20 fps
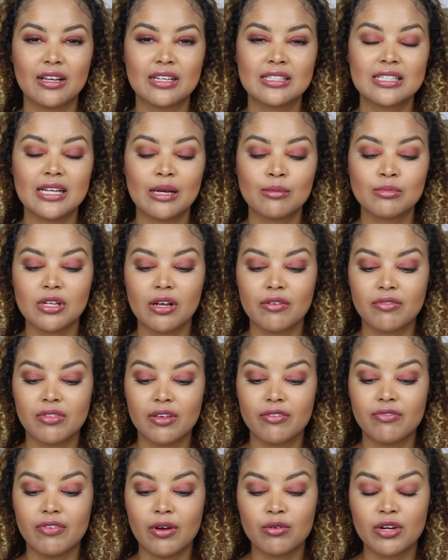in terms of
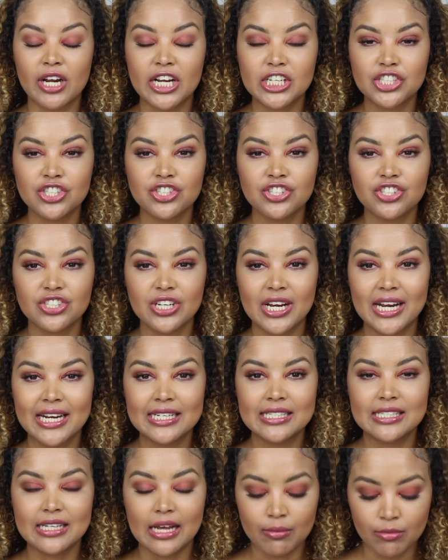the foundation
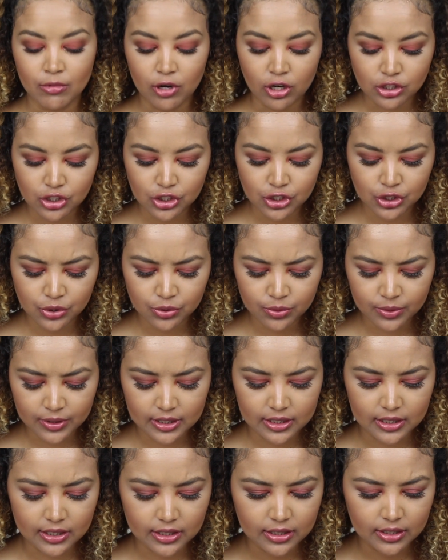shades, I'm not
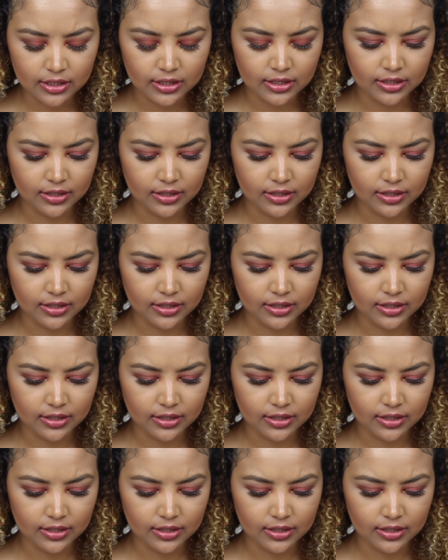sure.